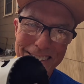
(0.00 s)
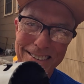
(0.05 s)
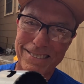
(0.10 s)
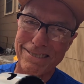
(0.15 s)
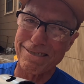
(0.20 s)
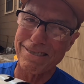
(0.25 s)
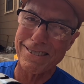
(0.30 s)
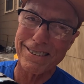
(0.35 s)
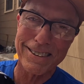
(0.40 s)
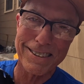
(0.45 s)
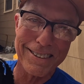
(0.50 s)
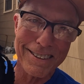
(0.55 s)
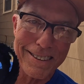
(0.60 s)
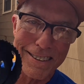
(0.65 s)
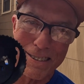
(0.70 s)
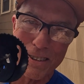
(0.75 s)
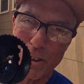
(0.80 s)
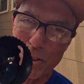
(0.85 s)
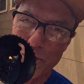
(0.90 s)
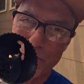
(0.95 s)
and wants
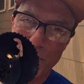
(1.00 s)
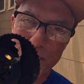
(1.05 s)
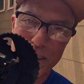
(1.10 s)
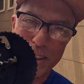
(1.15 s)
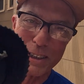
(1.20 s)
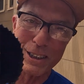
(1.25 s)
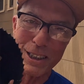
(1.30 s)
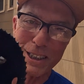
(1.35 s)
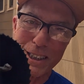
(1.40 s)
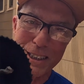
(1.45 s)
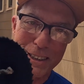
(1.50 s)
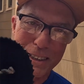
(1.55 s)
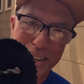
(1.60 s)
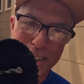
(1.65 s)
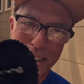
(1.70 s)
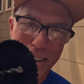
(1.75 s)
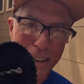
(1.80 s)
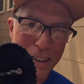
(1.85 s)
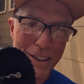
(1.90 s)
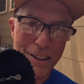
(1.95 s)
to twist it and
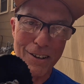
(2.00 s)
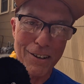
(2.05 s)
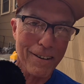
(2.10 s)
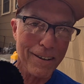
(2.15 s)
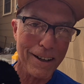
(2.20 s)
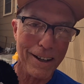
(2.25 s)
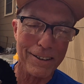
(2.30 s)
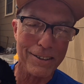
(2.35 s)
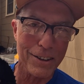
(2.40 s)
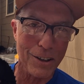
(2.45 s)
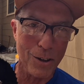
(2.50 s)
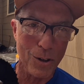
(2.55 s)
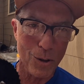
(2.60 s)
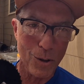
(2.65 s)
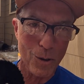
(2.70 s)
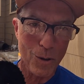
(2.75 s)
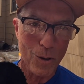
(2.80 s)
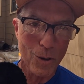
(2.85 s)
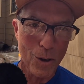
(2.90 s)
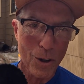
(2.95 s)
suck it all out the
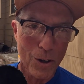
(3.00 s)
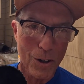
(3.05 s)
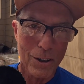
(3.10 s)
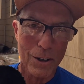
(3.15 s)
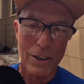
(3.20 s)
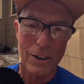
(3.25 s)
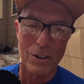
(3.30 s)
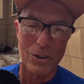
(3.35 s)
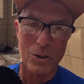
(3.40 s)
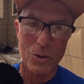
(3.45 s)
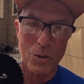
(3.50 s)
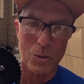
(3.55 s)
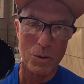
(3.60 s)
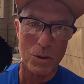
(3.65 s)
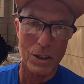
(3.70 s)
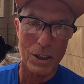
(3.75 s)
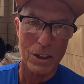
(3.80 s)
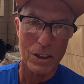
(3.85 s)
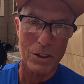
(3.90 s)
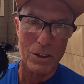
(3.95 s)
hole. So what we're
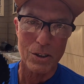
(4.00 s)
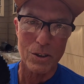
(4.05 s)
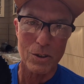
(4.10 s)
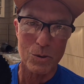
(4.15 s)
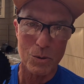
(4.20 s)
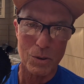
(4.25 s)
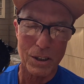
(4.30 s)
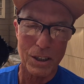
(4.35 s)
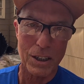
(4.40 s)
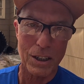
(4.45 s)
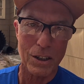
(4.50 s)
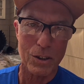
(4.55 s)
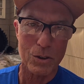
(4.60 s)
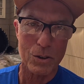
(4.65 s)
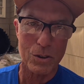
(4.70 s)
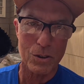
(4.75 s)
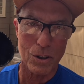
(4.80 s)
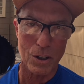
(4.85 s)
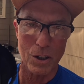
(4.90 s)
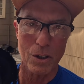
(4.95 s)
gonna do is we're gonna go
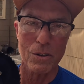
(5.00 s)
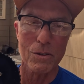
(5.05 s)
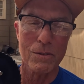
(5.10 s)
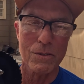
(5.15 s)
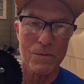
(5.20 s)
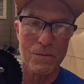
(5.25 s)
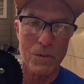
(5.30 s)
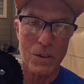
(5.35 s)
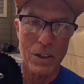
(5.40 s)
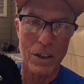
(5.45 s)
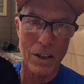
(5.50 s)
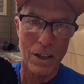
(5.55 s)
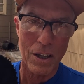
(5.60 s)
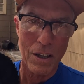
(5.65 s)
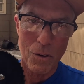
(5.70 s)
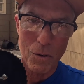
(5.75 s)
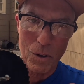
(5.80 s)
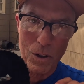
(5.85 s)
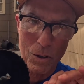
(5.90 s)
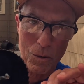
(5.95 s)
slow.
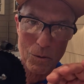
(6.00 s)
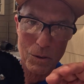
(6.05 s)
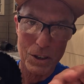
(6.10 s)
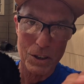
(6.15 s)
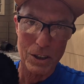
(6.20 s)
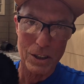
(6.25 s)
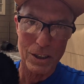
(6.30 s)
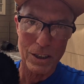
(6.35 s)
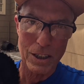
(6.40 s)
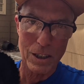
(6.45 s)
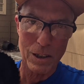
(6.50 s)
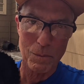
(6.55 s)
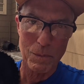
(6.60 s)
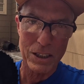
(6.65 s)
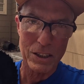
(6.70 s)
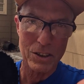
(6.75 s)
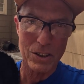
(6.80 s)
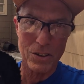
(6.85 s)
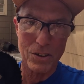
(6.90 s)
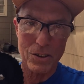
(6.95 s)
We're gonna reach in there,
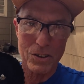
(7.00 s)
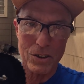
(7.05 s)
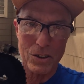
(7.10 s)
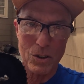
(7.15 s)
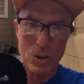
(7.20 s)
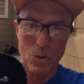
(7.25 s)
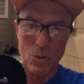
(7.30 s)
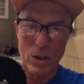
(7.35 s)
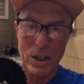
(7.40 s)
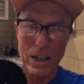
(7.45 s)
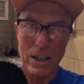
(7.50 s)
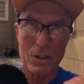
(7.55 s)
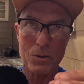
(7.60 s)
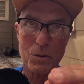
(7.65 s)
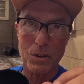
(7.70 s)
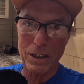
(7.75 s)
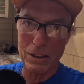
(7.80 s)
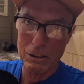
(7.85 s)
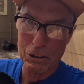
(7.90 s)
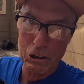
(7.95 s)
make sure there's no wires. We're
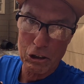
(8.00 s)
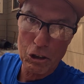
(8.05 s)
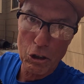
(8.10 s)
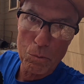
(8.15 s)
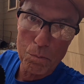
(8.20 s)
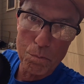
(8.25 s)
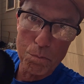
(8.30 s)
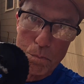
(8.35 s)
not just gonna go